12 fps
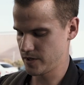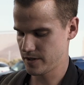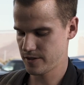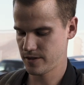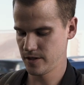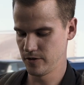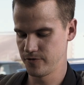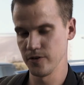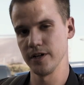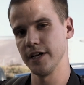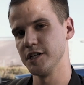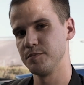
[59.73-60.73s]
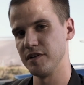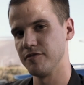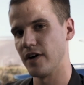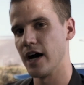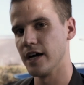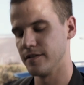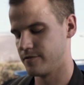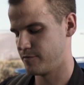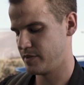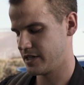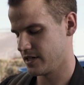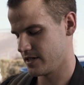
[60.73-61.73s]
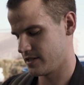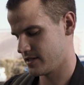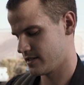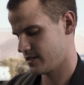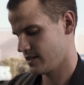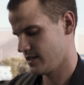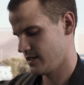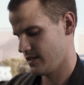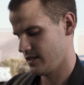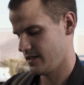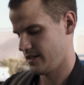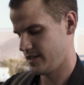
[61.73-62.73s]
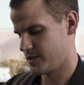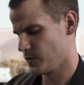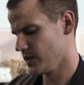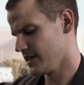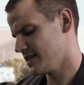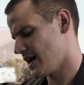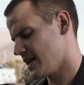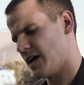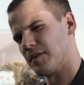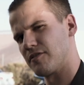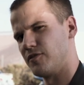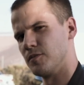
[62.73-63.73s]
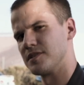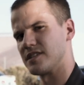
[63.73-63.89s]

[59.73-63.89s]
with Ilford HP5 because it's a really dynamic film